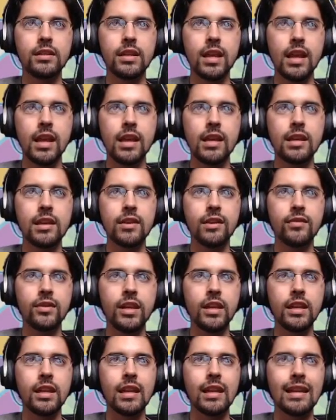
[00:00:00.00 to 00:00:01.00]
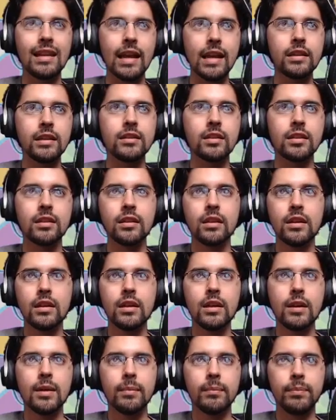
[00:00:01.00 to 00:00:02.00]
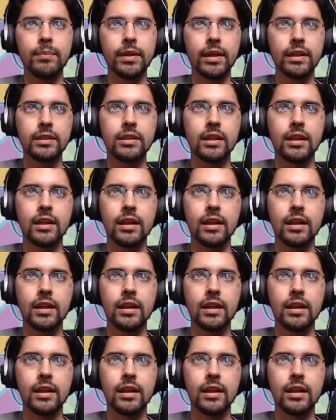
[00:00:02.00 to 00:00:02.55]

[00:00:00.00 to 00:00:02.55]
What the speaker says: day, evening, and night. But,